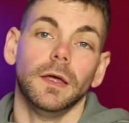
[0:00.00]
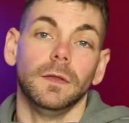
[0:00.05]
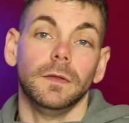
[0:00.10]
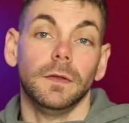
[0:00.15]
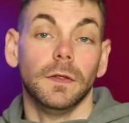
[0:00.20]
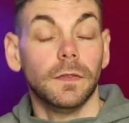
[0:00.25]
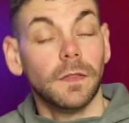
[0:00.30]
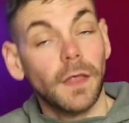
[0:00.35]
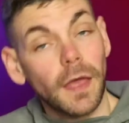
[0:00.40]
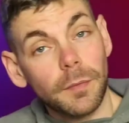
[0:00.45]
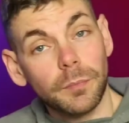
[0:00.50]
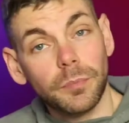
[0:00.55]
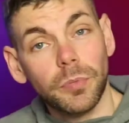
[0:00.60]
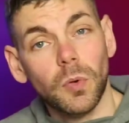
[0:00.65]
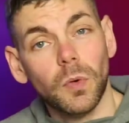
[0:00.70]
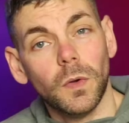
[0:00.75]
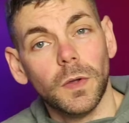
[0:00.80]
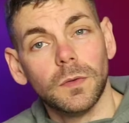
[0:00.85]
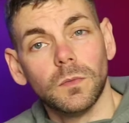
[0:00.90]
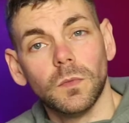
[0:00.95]
and at that
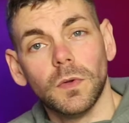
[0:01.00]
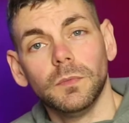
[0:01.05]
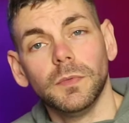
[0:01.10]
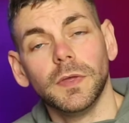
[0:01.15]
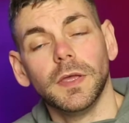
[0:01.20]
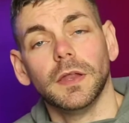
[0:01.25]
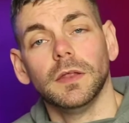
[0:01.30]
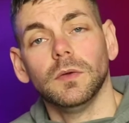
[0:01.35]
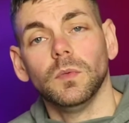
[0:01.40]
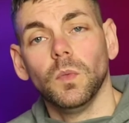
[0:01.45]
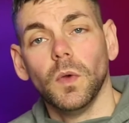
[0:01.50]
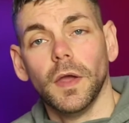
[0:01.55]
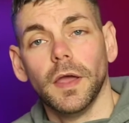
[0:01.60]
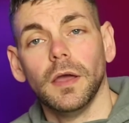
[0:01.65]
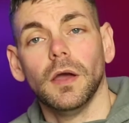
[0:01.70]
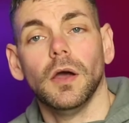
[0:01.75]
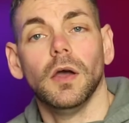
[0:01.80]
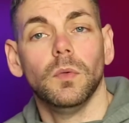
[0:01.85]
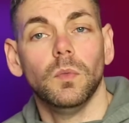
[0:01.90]
point, when we get it wet,